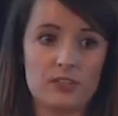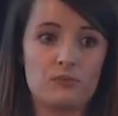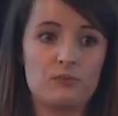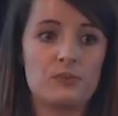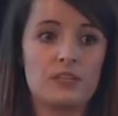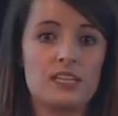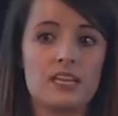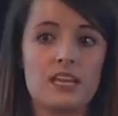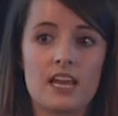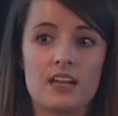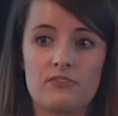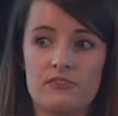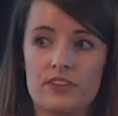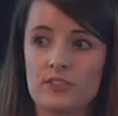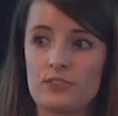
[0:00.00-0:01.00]
and really
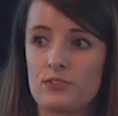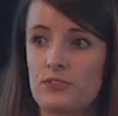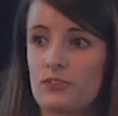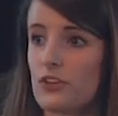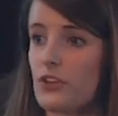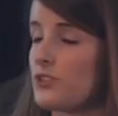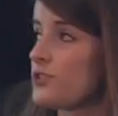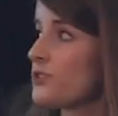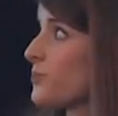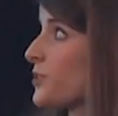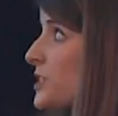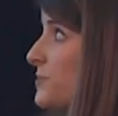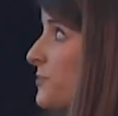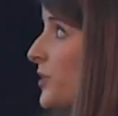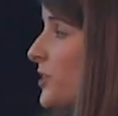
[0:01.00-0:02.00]
elevates the customer
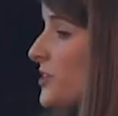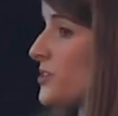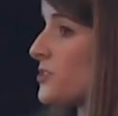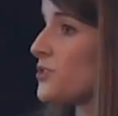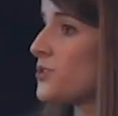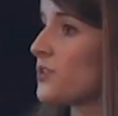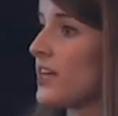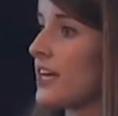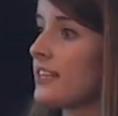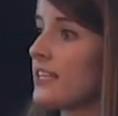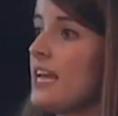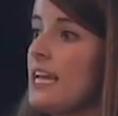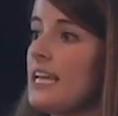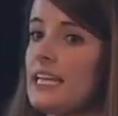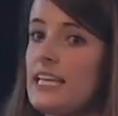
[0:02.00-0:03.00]
experience so that
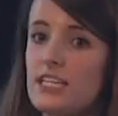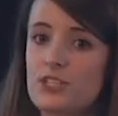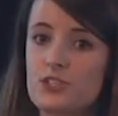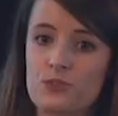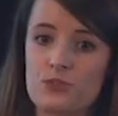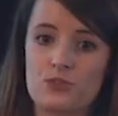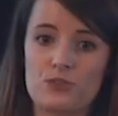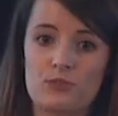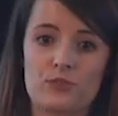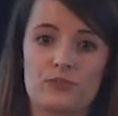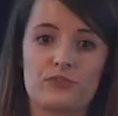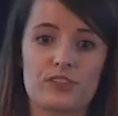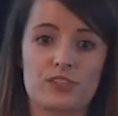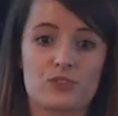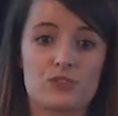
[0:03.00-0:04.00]
each consumer
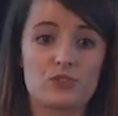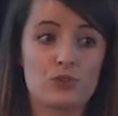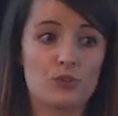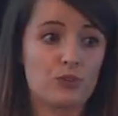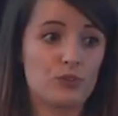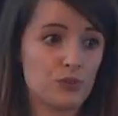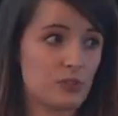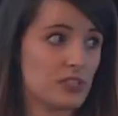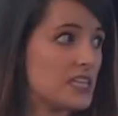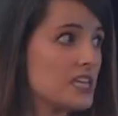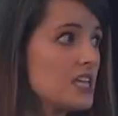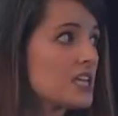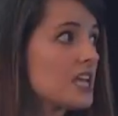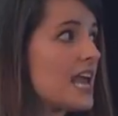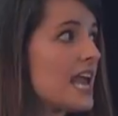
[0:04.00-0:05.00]
feels so
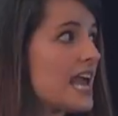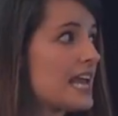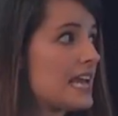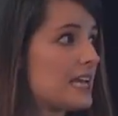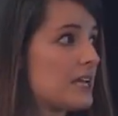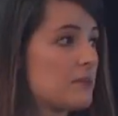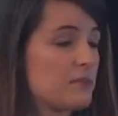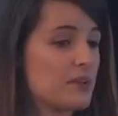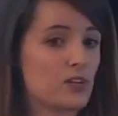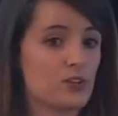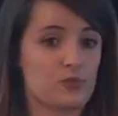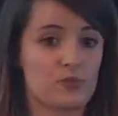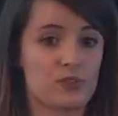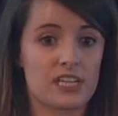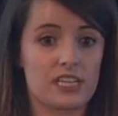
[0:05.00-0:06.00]
unique,
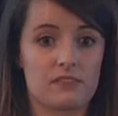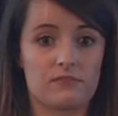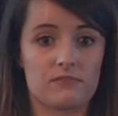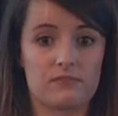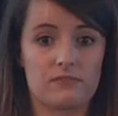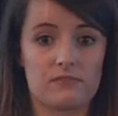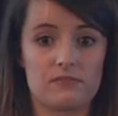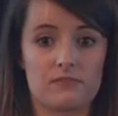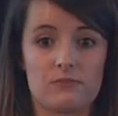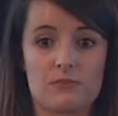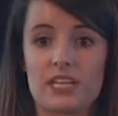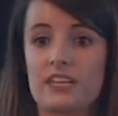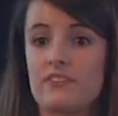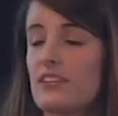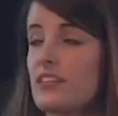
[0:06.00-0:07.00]
because
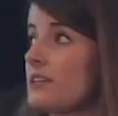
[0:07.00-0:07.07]
we're giving